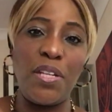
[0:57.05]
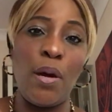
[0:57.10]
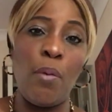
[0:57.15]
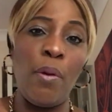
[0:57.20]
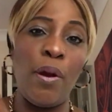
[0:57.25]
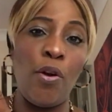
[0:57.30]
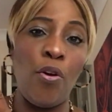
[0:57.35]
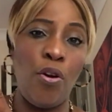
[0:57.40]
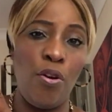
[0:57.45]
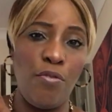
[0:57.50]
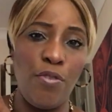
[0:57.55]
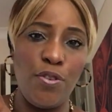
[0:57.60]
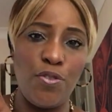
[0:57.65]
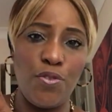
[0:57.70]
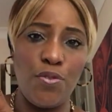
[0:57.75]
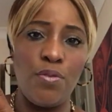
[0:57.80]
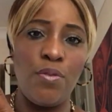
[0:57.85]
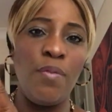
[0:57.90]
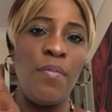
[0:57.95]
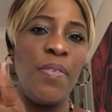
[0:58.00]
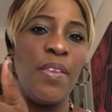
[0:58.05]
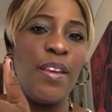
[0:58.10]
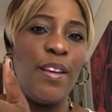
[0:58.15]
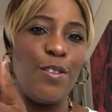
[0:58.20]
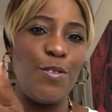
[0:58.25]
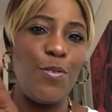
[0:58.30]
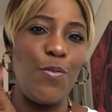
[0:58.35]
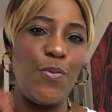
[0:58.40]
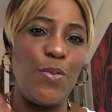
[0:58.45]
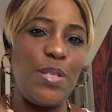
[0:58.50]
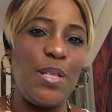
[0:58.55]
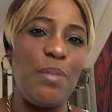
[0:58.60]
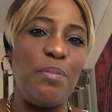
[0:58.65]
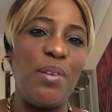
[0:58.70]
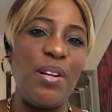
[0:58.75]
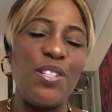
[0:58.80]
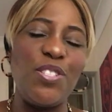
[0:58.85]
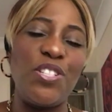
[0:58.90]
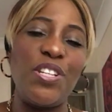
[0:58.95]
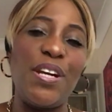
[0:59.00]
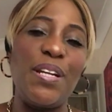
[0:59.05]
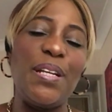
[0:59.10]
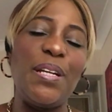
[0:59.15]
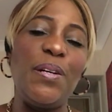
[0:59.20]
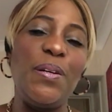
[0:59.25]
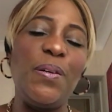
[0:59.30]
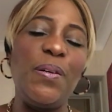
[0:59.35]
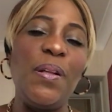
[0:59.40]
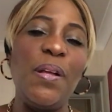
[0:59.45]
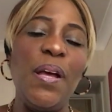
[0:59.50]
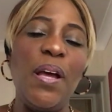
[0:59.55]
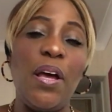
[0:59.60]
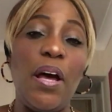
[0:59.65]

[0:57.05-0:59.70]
I will encourage you to visit my channel.